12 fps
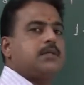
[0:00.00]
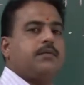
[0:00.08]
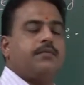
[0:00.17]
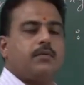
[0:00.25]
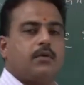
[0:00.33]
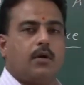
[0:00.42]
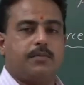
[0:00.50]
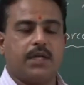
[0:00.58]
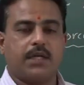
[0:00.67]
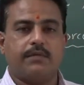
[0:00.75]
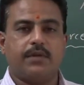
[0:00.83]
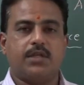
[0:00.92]
the
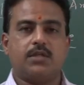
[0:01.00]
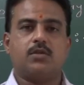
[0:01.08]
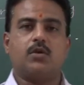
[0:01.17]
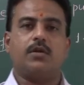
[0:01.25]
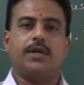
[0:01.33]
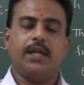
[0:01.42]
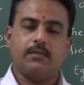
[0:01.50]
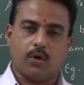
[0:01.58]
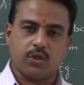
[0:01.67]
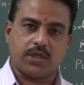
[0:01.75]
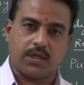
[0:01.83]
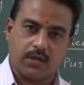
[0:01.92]
object which is in already
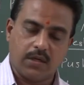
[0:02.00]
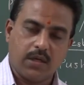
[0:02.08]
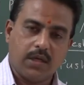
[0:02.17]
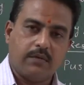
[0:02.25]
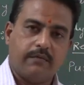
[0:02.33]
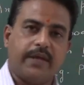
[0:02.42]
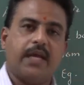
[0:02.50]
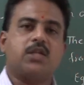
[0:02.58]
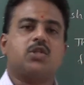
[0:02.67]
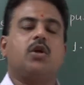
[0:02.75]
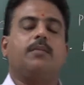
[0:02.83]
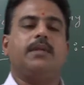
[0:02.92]
motion, we can
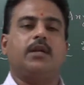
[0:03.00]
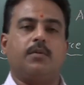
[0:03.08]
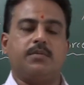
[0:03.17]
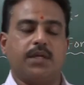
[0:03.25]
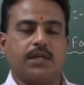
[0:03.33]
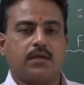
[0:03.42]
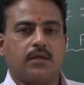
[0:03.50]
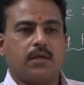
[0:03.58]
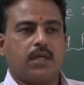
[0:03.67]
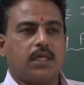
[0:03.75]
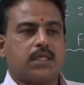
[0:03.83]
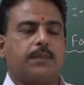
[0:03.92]
stop that object.
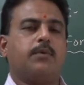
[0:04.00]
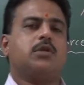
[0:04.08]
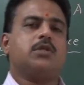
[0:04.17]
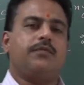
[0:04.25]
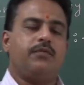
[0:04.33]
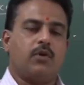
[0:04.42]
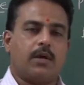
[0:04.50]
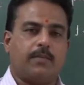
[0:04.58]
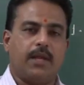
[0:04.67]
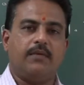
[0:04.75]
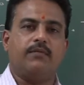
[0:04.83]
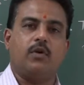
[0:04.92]
Suppose if you are
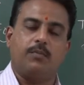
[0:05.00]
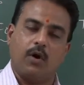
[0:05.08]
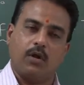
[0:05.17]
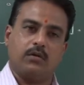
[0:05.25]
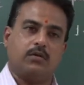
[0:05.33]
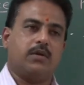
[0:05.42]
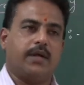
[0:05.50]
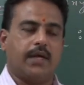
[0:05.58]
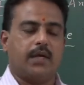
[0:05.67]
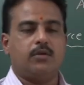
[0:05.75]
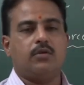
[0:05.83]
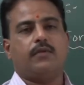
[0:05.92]
playing football
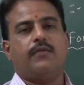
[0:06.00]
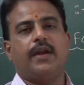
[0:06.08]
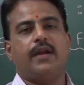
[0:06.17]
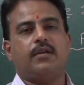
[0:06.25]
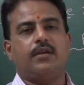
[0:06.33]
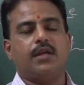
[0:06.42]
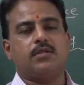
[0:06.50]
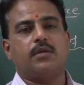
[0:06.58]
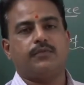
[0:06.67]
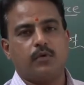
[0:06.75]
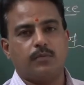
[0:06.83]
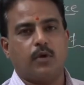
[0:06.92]
and your friend kicks
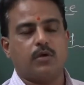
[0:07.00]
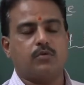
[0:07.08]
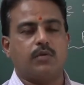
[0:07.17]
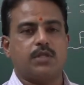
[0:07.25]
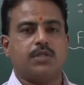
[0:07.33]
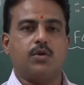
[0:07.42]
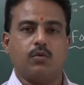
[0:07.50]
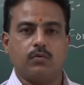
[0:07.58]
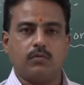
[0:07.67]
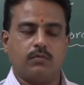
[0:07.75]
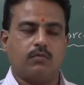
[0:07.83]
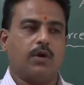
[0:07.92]
the football towards
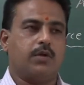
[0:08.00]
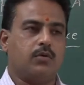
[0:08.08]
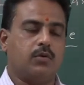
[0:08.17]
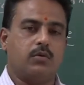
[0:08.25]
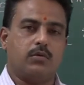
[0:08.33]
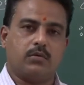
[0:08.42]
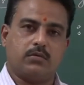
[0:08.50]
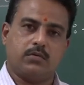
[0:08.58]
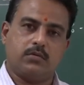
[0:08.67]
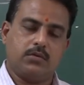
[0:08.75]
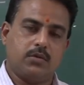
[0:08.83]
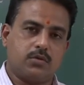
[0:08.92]
you, what
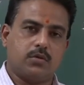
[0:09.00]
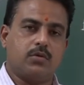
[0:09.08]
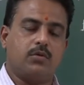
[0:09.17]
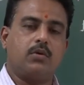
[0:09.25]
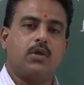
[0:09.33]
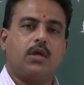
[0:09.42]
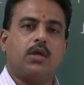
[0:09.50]
you used to do,